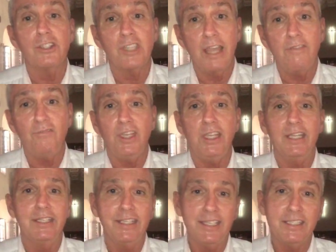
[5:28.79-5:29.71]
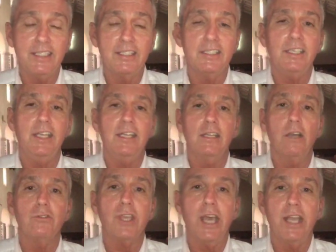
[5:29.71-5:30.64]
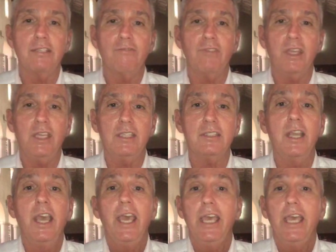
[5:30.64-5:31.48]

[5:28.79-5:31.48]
safety and distancing and those kinds of things.